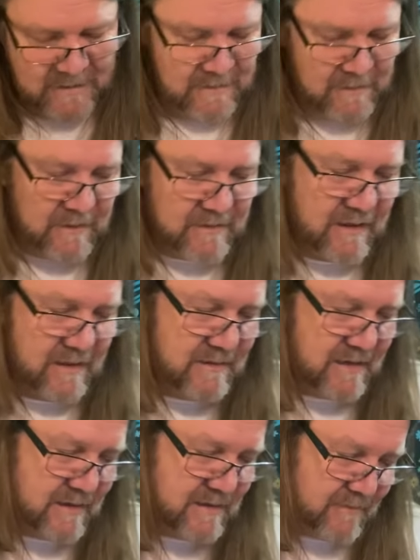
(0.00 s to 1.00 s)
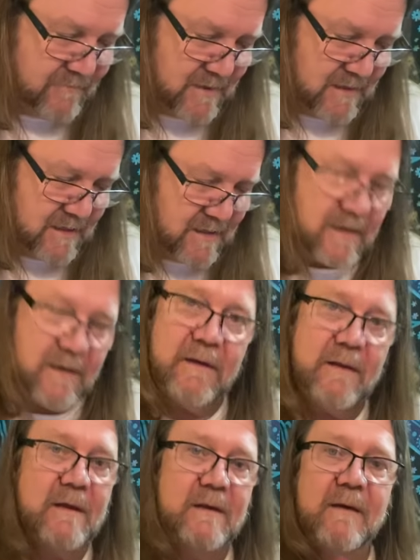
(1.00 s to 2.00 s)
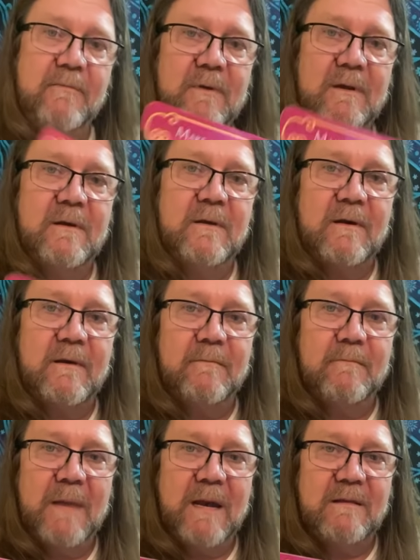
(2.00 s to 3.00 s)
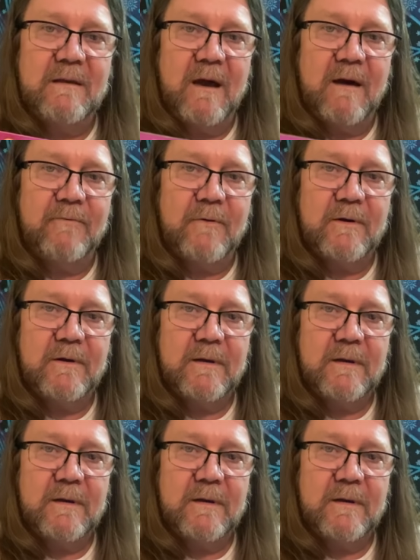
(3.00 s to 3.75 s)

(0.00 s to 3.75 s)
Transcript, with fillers: Look, they, they definitely, they definitely, look, make the effort.